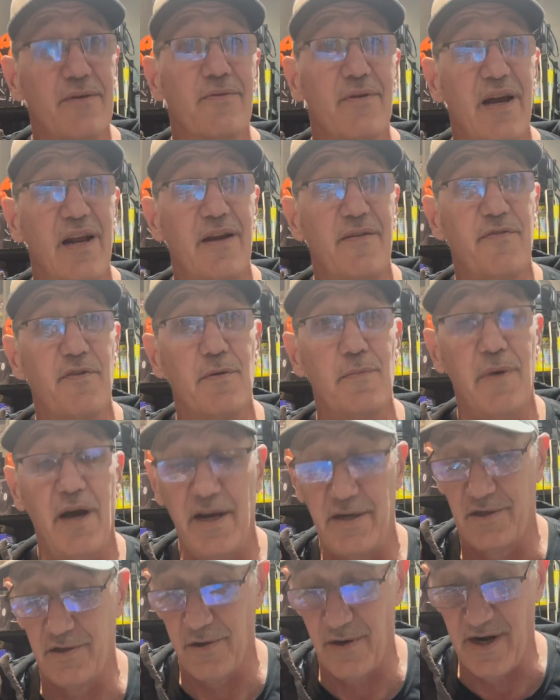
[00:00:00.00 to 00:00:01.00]
ready for my
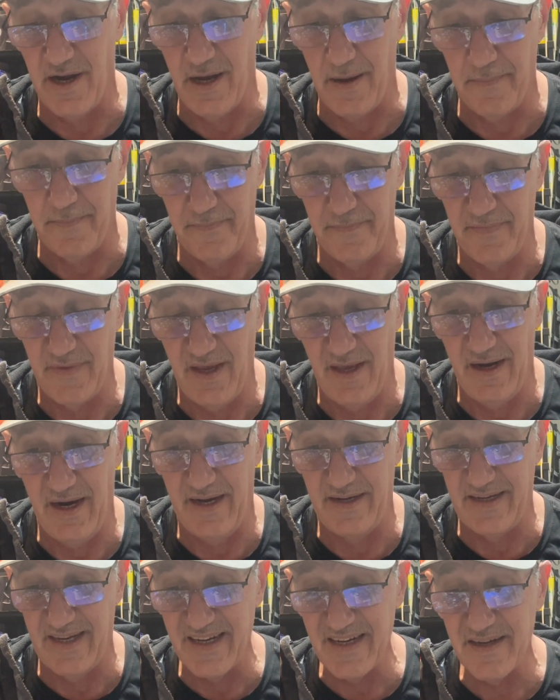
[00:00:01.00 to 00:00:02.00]
trip, and I
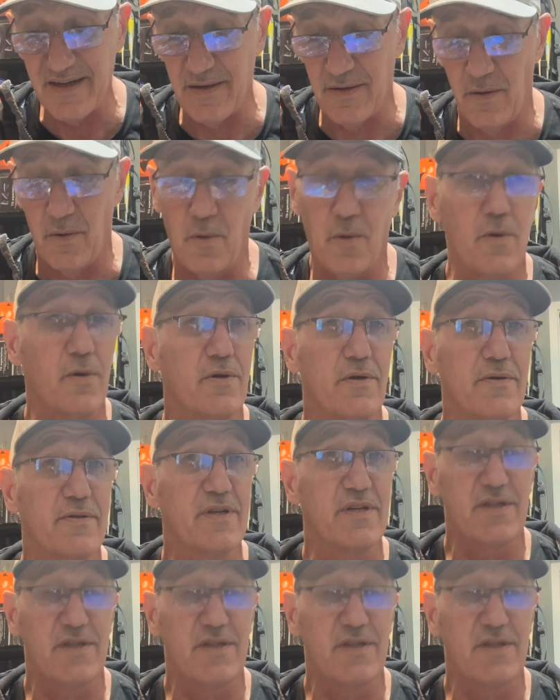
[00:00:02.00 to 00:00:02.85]
didn't order this